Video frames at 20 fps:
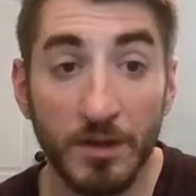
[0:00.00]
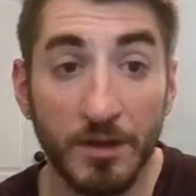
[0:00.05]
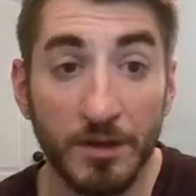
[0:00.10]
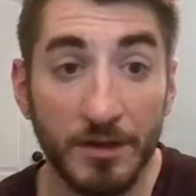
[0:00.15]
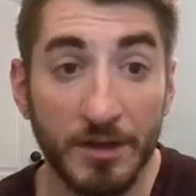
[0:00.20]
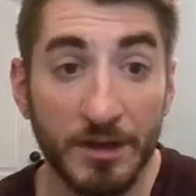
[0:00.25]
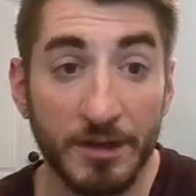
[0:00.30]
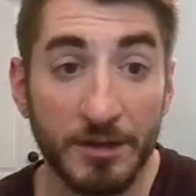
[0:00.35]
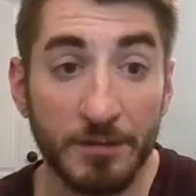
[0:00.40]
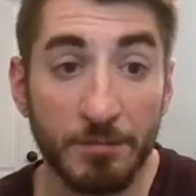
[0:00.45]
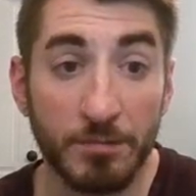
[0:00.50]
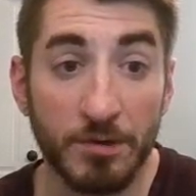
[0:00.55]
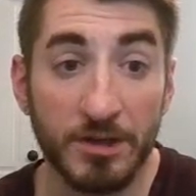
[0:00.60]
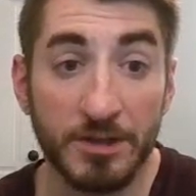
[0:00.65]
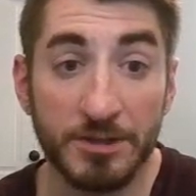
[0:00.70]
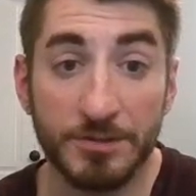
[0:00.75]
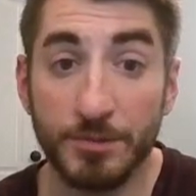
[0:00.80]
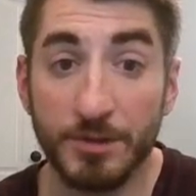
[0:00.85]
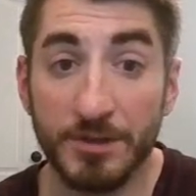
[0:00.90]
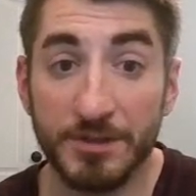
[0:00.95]
Now that
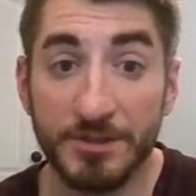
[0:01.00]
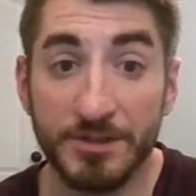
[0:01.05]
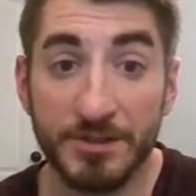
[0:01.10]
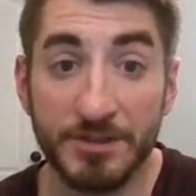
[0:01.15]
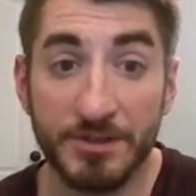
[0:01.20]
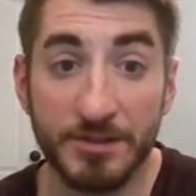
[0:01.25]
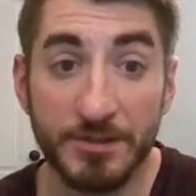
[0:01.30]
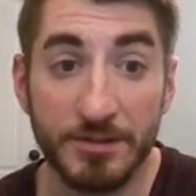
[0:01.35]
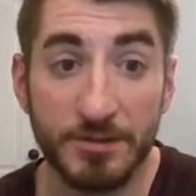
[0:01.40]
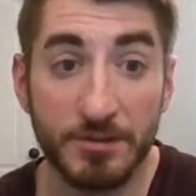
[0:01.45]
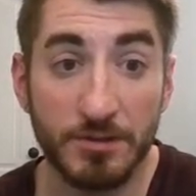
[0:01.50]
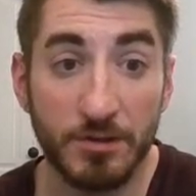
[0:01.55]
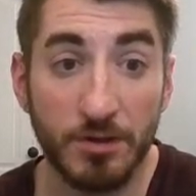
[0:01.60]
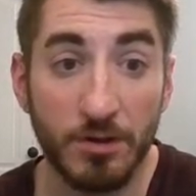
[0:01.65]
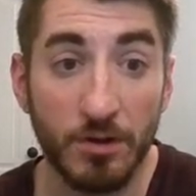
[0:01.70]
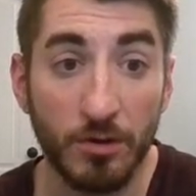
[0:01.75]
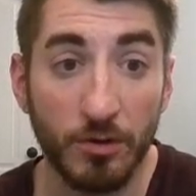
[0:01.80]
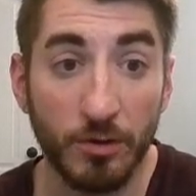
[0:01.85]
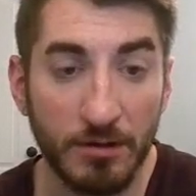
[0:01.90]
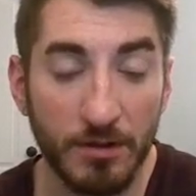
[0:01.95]
Proxmox is
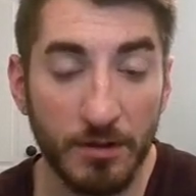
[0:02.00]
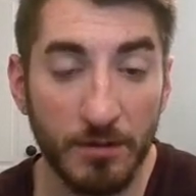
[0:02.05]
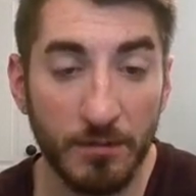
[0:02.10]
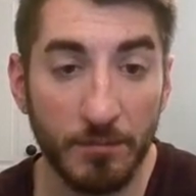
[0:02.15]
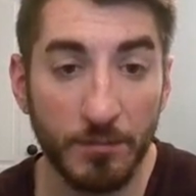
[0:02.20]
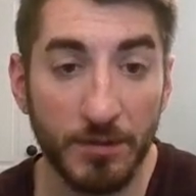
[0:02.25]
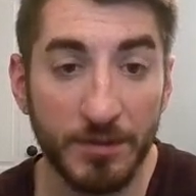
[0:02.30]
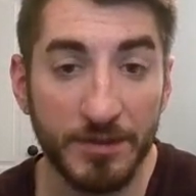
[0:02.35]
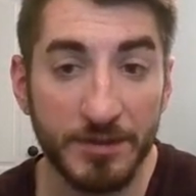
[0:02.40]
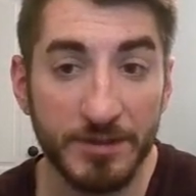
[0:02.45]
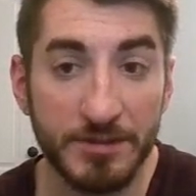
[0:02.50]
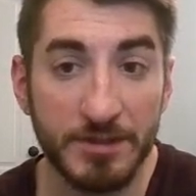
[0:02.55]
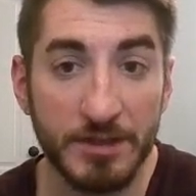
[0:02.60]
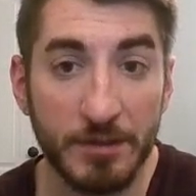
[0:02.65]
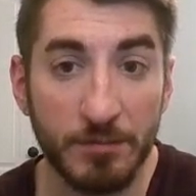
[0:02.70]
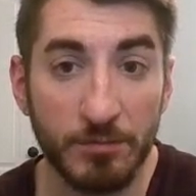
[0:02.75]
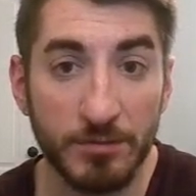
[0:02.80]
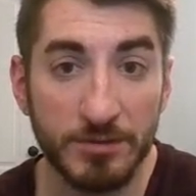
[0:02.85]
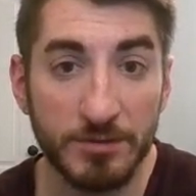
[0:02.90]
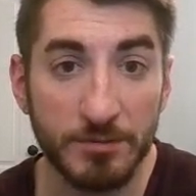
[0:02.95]
installed, but this
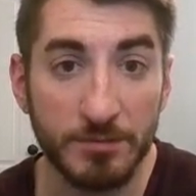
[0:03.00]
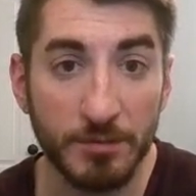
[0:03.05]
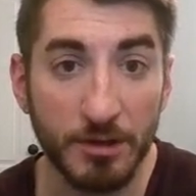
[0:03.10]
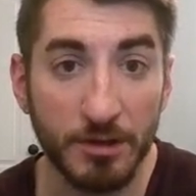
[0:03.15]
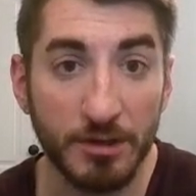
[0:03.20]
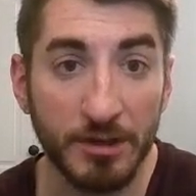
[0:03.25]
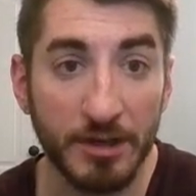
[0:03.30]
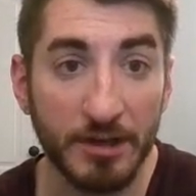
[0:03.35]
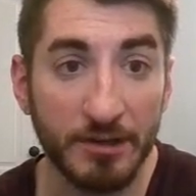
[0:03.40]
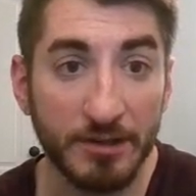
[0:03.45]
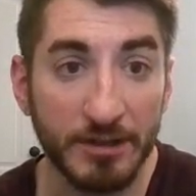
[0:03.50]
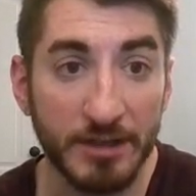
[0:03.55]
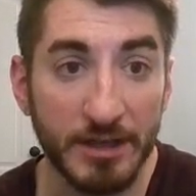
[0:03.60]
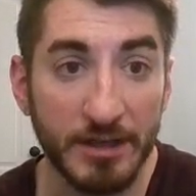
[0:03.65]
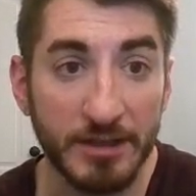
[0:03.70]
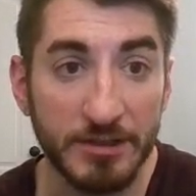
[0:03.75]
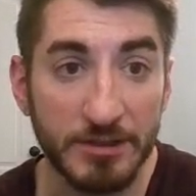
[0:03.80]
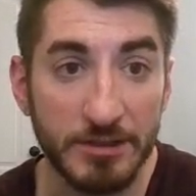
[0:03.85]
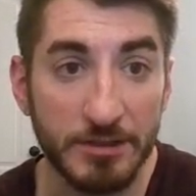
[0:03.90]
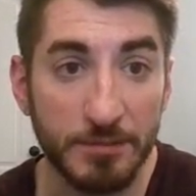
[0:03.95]
time with some
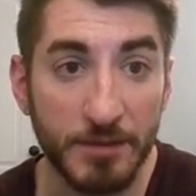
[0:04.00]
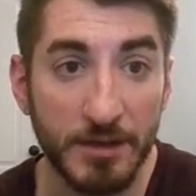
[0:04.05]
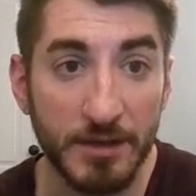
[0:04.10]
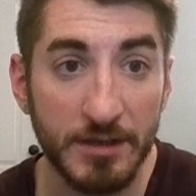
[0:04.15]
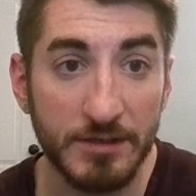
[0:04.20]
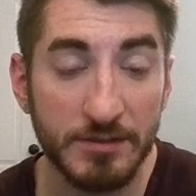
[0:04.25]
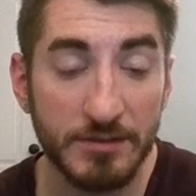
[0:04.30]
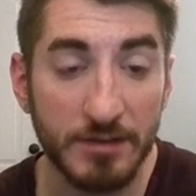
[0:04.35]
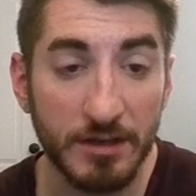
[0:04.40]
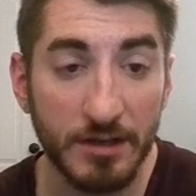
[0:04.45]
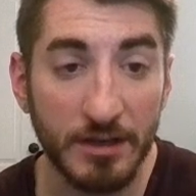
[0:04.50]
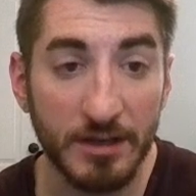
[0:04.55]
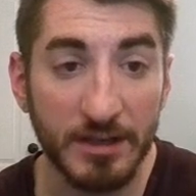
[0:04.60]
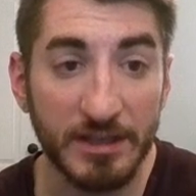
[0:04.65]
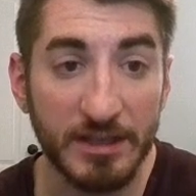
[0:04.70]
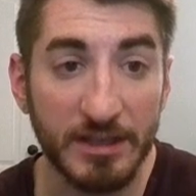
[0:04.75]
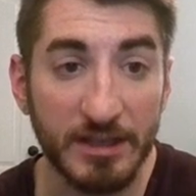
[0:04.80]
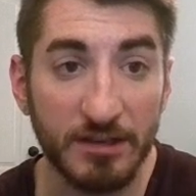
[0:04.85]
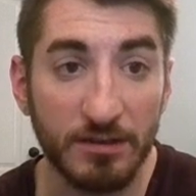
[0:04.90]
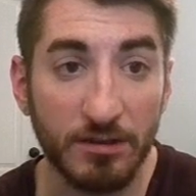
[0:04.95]
unallocated space, I can